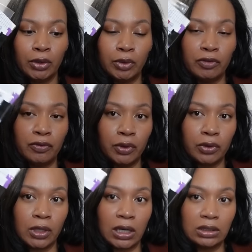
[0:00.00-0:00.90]
the full
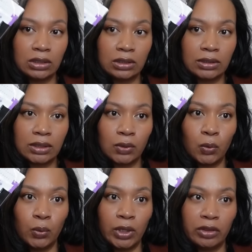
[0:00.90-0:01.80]
cross,
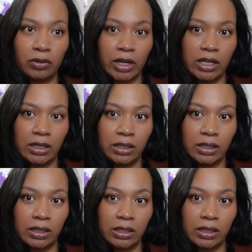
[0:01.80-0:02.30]
1 thread.